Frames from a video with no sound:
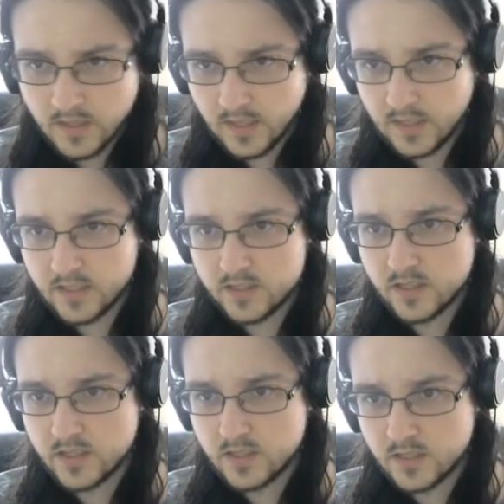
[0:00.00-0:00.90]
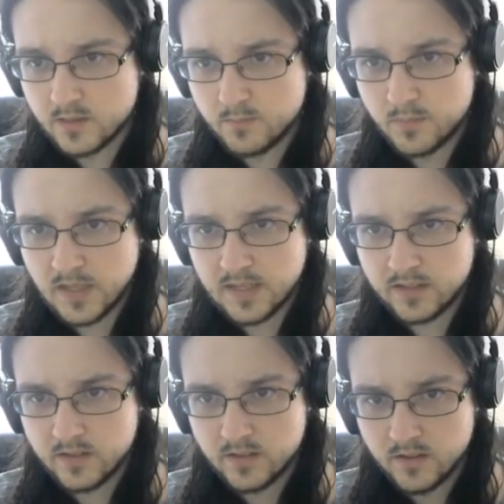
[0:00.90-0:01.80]
And black
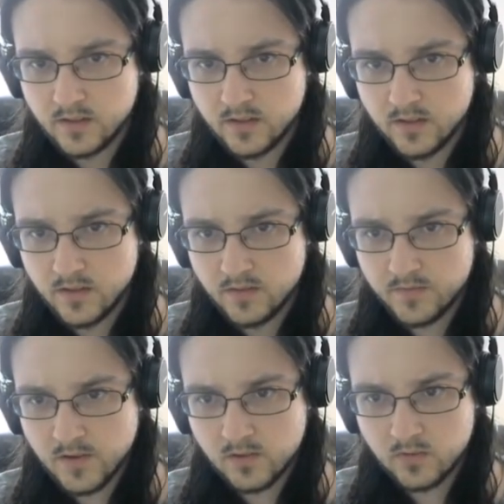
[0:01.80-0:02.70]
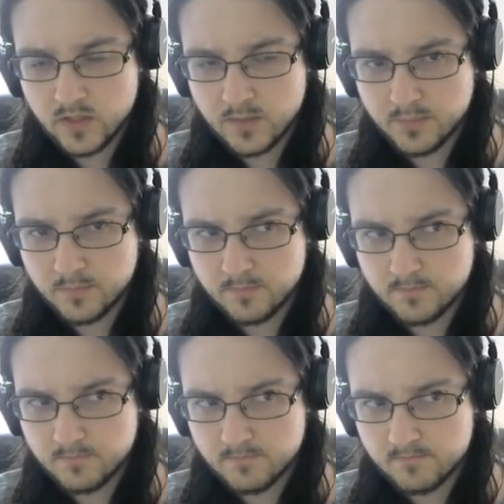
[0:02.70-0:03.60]
followed up
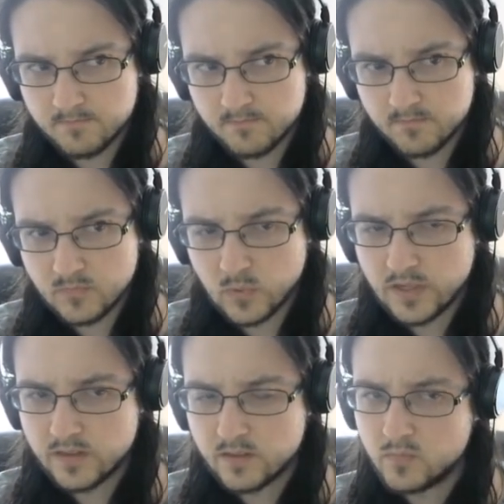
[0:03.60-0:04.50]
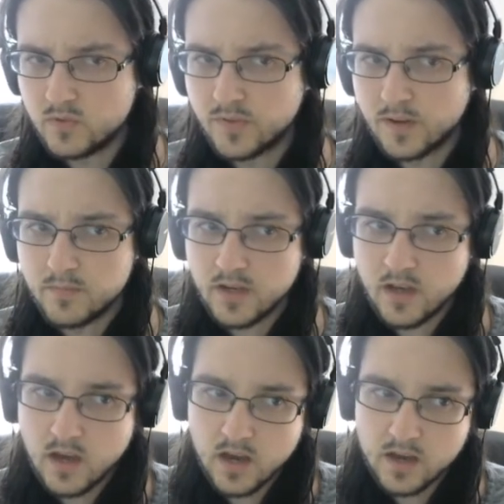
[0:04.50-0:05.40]
with a move I'm
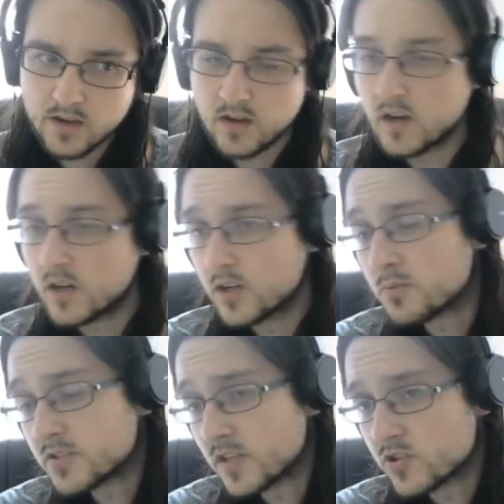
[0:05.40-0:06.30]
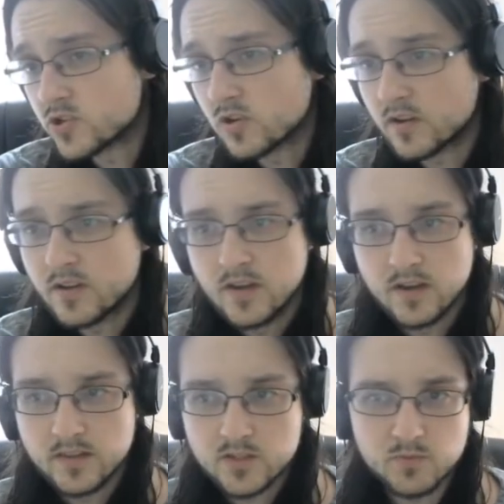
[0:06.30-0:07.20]
not 100% sure on.
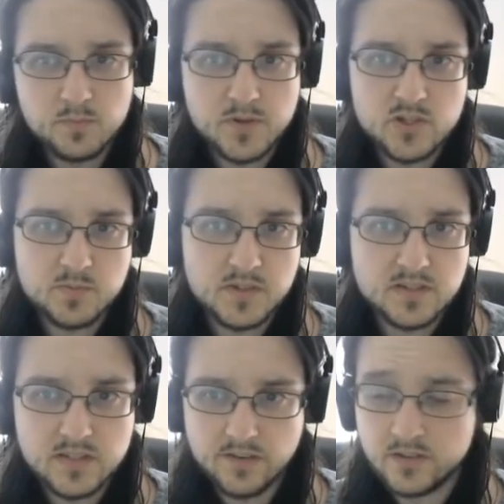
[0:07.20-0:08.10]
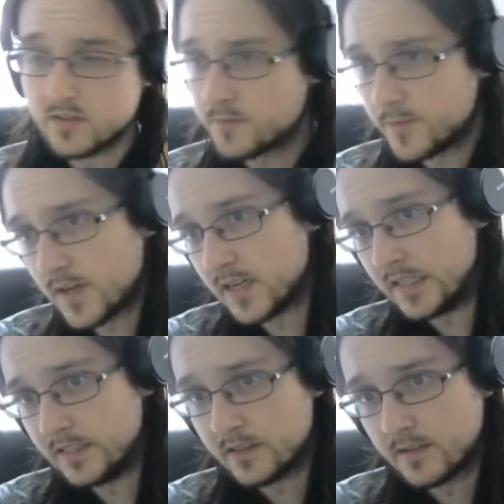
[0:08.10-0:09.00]
This move, bishop e7, is
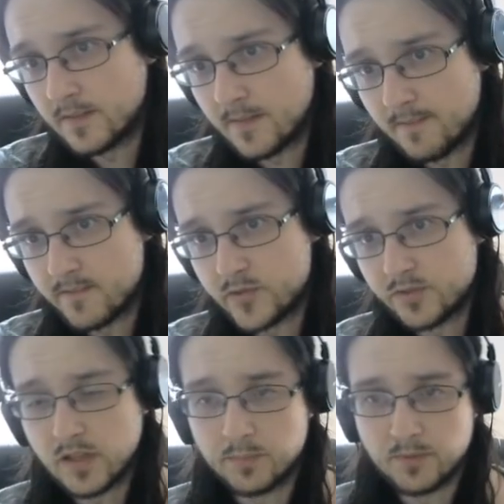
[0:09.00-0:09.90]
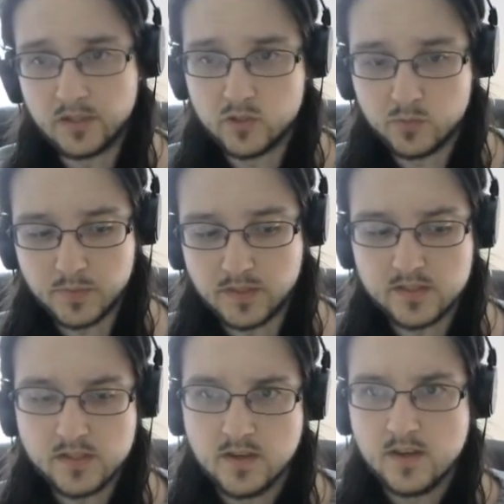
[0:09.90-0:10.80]
fine, developing a new
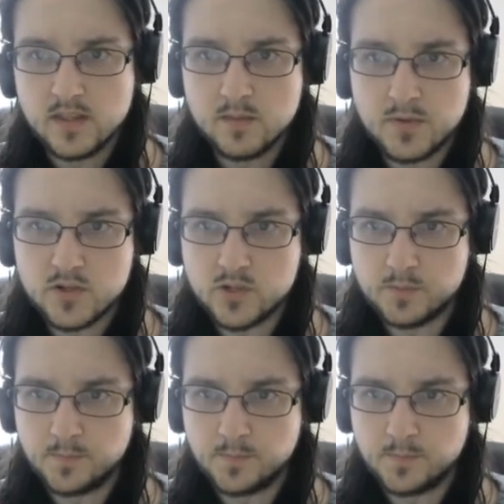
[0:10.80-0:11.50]
piece. The bishop